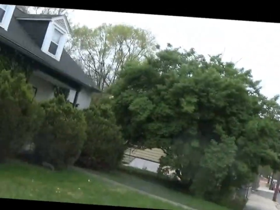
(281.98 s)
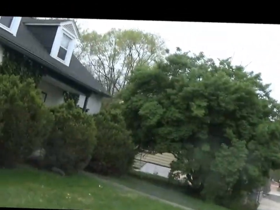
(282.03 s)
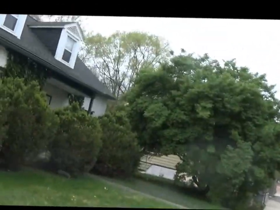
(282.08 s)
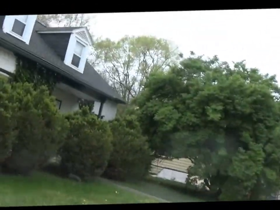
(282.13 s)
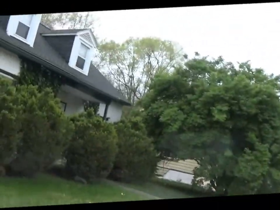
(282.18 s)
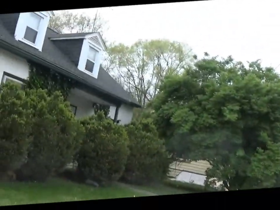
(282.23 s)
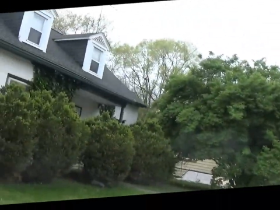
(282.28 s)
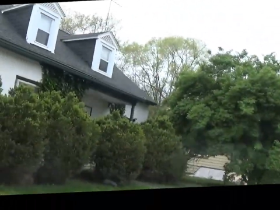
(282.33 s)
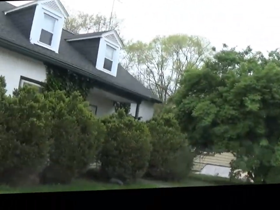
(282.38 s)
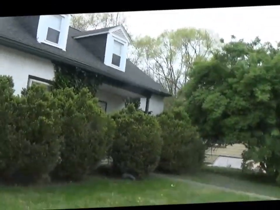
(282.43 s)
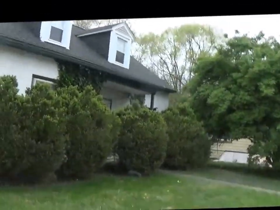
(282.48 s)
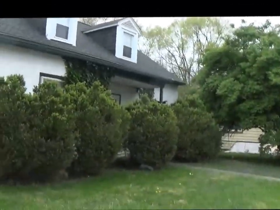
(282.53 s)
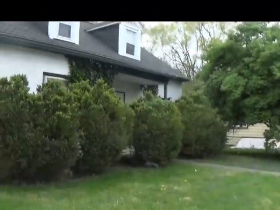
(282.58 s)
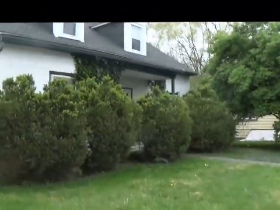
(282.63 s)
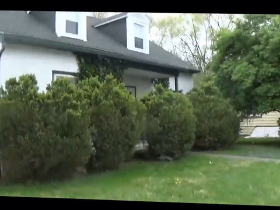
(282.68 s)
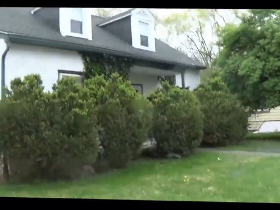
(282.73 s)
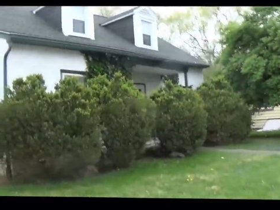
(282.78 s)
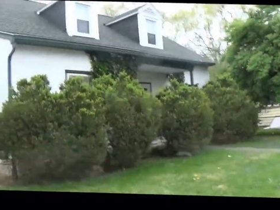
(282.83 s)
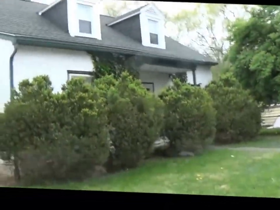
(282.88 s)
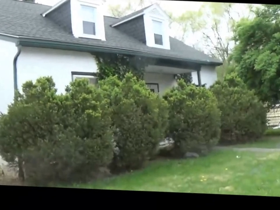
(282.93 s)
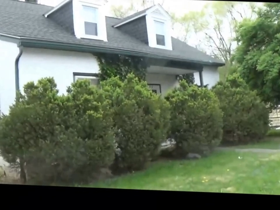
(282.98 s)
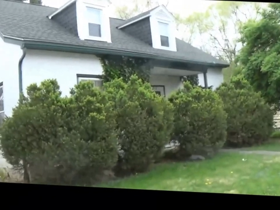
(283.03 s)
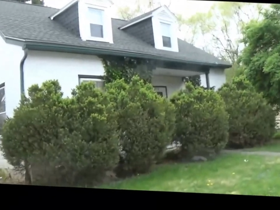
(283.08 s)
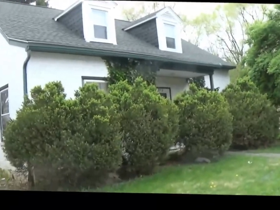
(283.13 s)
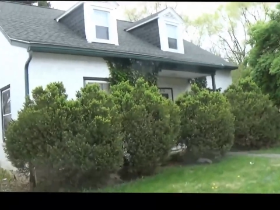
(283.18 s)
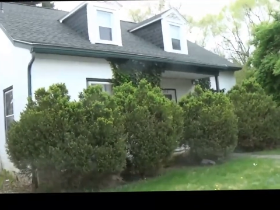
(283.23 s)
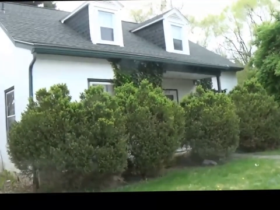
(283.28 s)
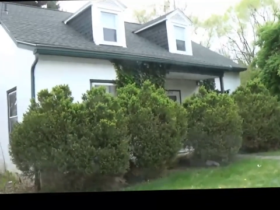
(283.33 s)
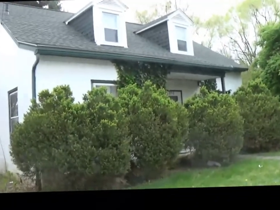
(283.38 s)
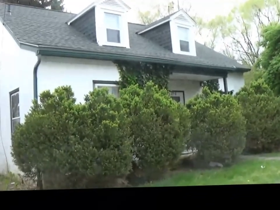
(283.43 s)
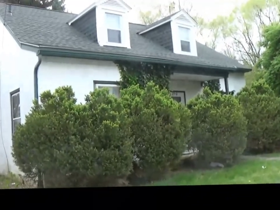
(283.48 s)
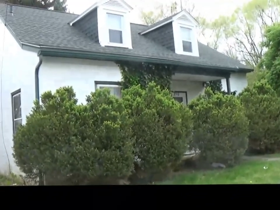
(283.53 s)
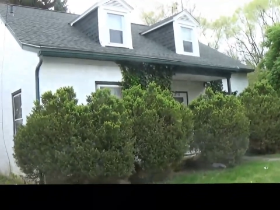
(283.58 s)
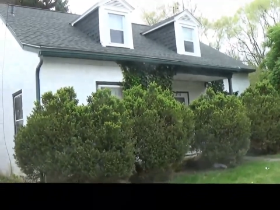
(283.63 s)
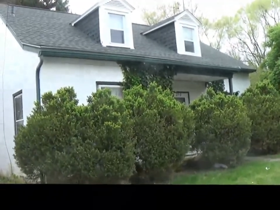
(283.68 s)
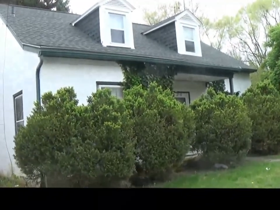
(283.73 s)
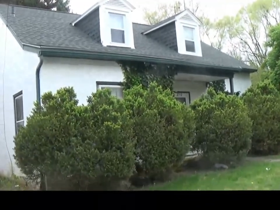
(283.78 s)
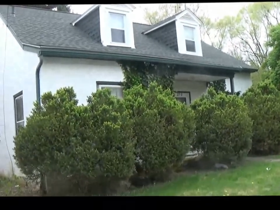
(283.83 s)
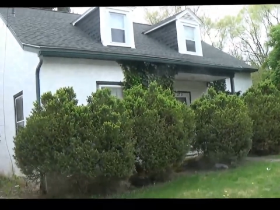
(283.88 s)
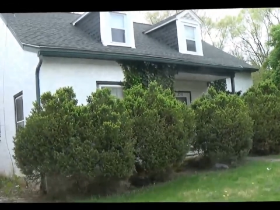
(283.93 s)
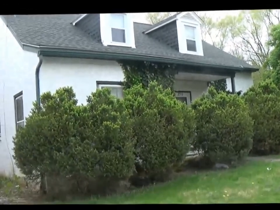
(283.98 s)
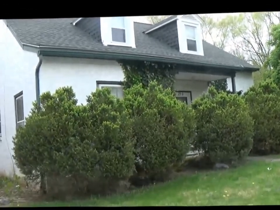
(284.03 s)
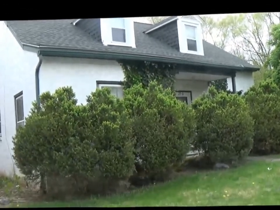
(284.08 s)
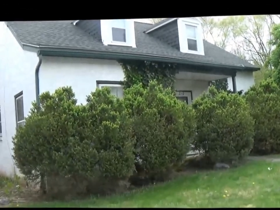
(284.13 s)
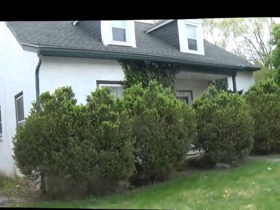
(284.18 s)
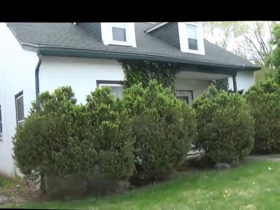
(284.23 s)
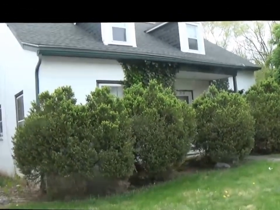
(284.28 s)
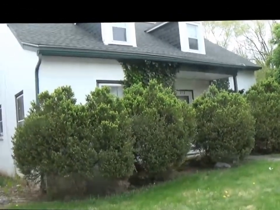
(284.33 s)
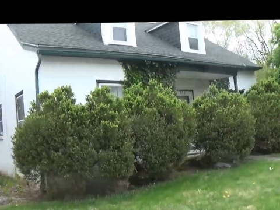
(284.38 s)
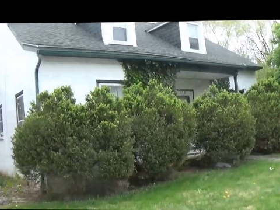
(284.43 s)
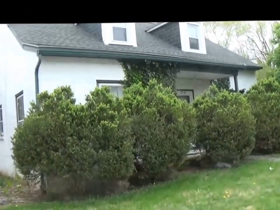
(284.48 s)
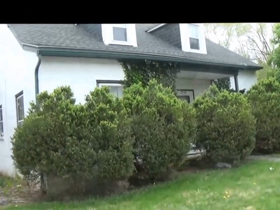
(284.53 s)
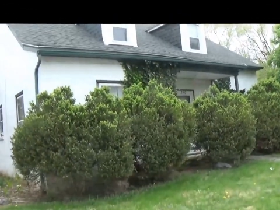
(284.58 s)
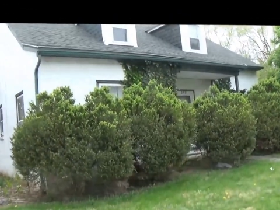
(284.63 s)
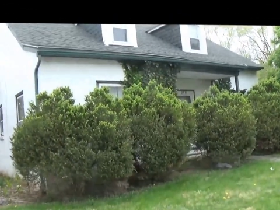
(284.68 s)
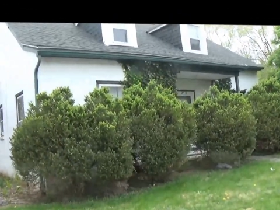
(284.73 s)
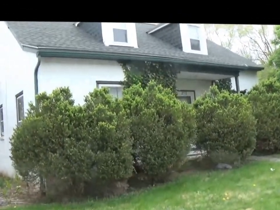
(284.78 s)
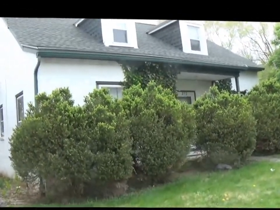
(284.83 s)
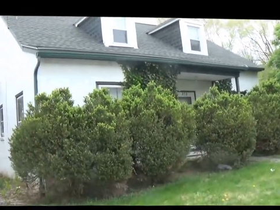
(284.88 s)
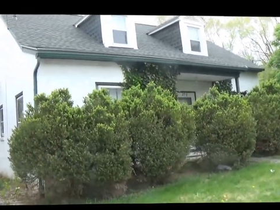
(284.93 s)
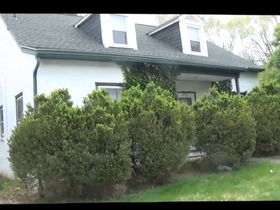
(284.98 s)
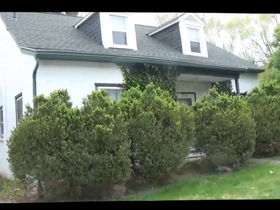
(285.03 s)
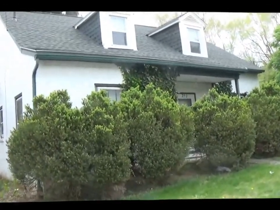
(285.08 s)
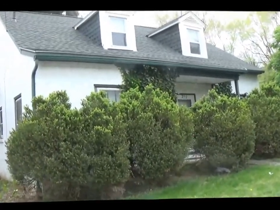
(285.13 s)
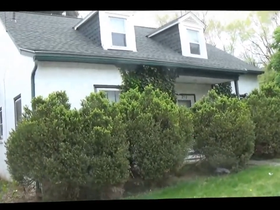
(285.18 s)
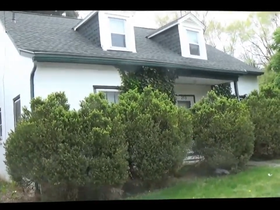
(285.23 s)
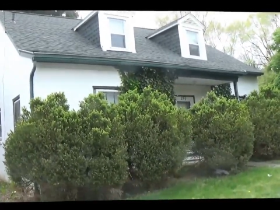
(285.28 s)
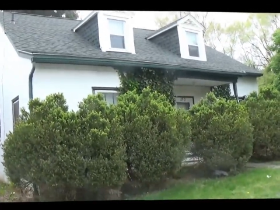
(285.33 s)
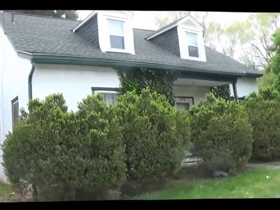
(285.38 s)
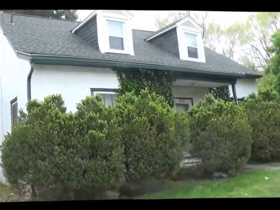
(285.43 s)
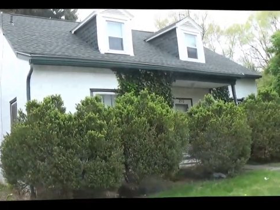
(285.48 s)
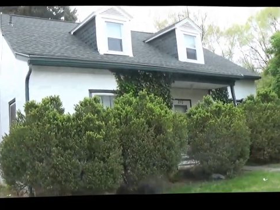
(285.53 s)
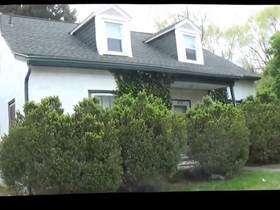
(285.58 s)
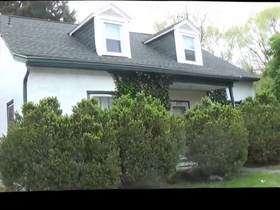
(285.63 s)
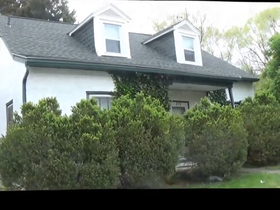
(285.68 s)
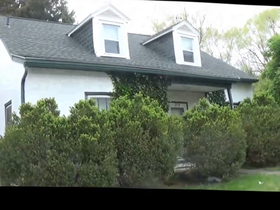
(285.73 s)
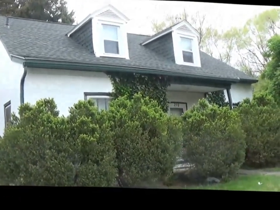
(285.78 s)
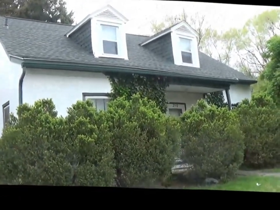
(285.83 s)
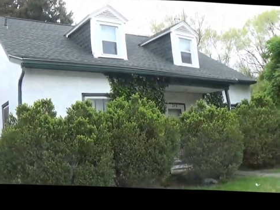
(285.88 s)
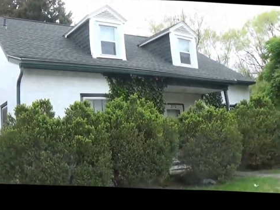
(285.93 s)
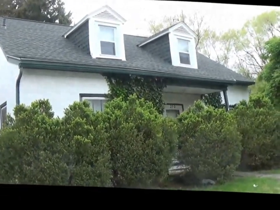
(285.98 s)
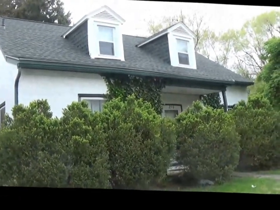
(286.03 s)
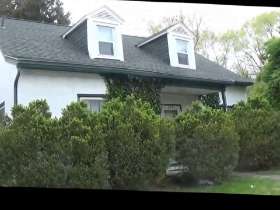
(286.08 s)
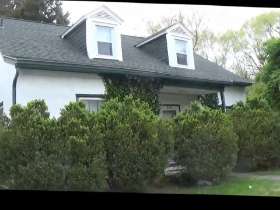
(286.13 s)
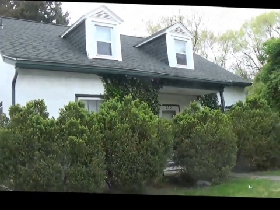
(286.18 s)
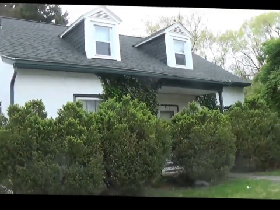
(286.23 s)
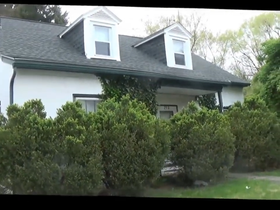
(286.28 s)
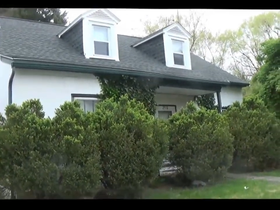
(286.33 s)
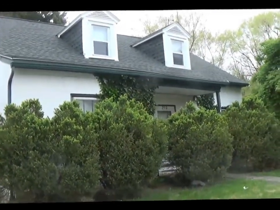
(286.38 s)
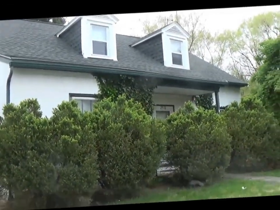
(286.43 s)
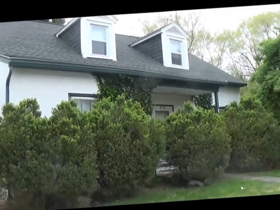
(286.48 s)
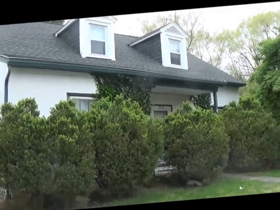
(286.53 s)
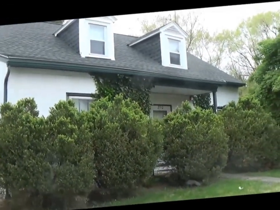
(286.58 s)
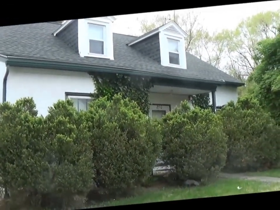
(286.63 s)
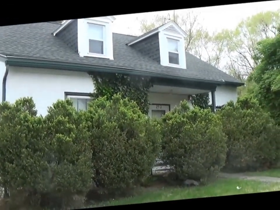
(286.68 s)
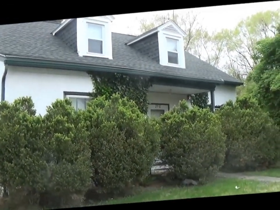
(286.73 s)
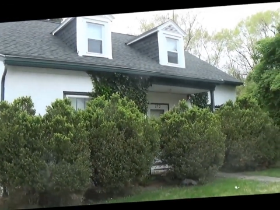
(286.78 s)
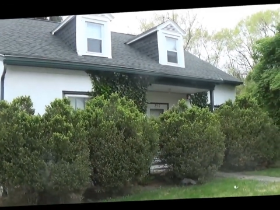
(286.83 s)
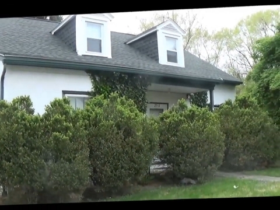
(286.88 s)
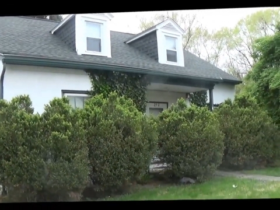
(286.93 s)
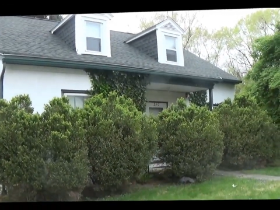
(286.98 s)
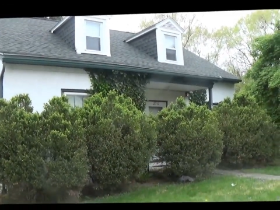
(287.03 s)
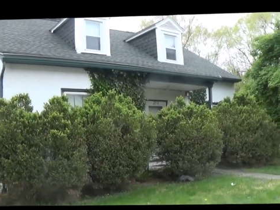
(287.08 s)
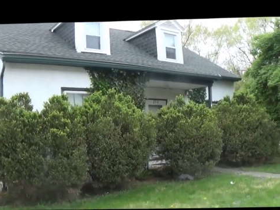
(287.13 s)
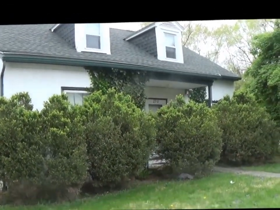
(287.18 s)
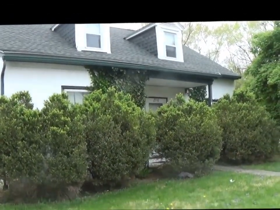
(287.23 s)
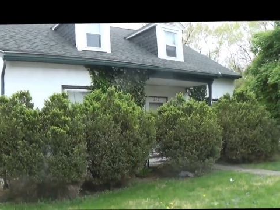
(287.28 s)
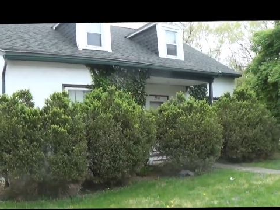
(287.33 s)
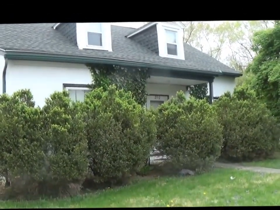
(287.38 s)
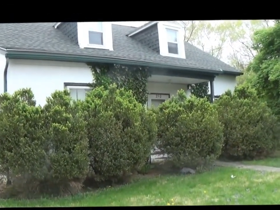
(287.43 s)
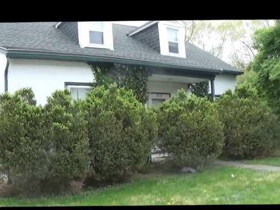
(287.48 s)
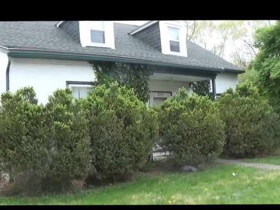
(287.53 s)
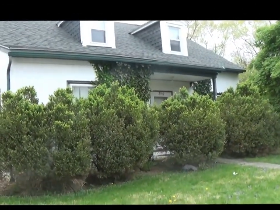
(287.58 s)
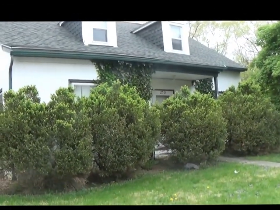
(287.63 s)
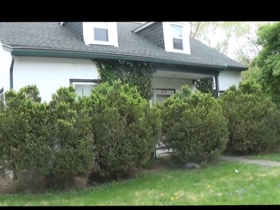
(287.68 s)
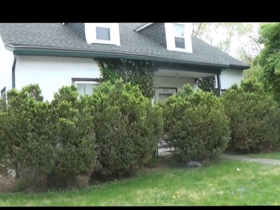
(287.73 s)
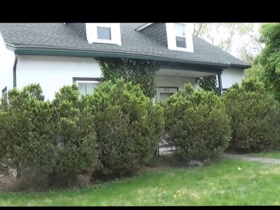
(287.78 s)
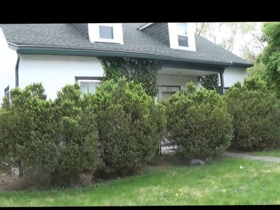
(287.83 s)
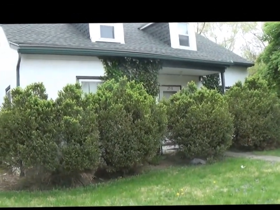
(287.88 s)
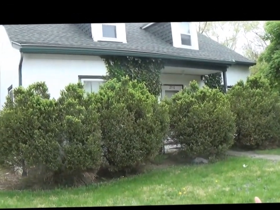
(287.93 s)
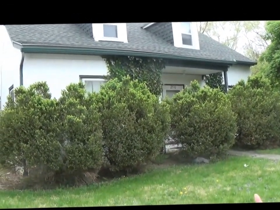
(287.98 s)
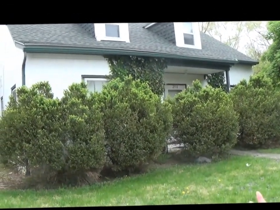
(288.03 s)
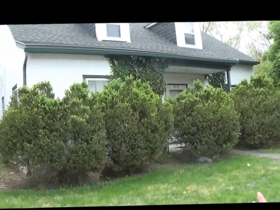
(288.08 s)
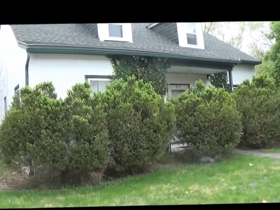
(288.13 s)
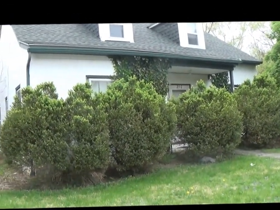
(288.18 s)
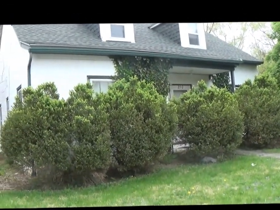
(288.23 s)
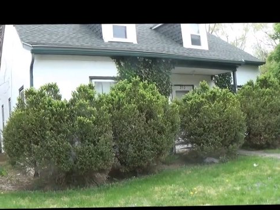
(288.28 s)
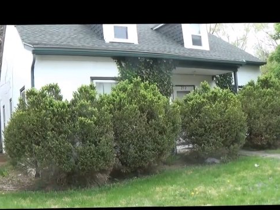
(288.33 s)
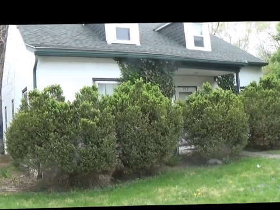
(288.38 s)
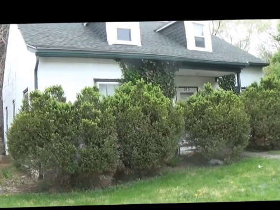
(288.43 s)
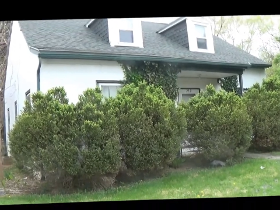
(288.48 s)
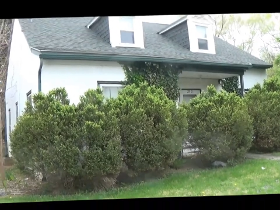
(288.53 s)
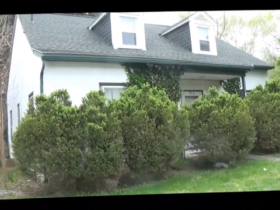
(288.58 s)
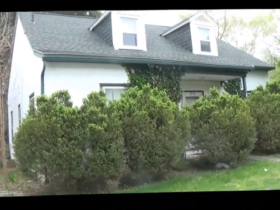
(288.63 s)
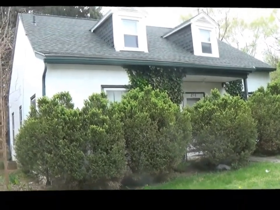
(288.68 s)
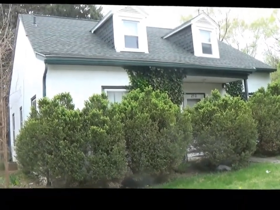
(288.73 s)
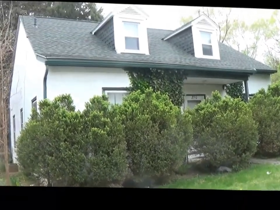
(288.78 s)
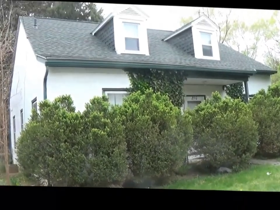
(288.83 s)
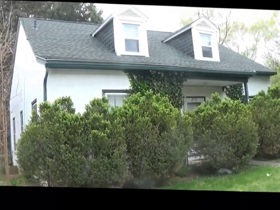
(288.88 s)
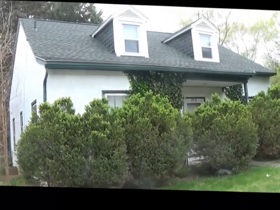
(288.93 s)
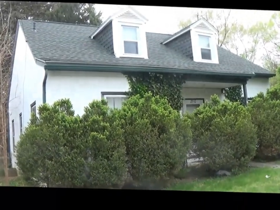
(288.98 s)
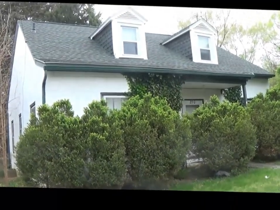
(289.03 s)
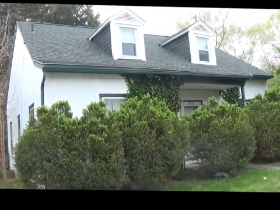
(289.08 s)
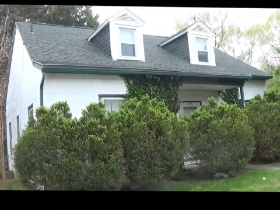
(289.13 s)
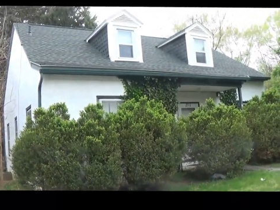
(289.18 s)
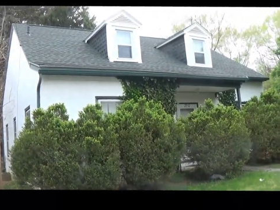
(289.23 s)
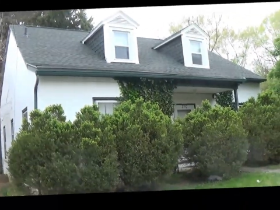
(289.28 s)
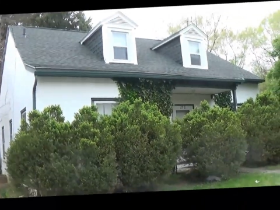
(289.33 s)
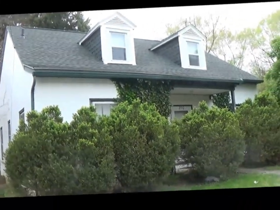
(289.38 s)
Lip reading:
Nobody's mouth can be seen.